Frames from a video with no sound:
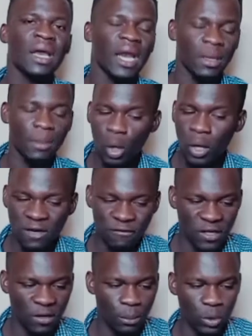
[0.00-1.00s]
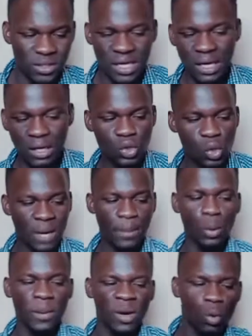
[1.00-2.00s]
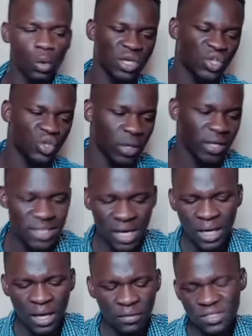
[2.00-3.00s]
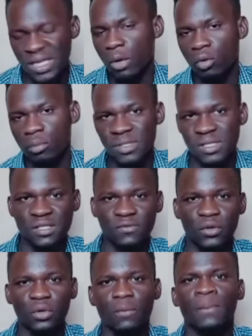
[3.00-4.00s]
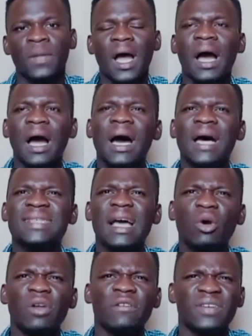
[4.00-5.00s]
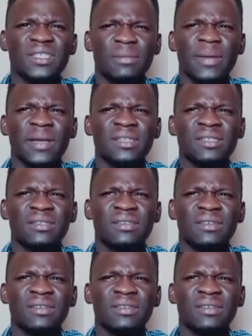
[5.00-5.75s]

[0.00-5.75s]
Na nimeona inafanya poa sana. So kama umekuwa ukijiuliza, this is a good business for you. A SACCO investment.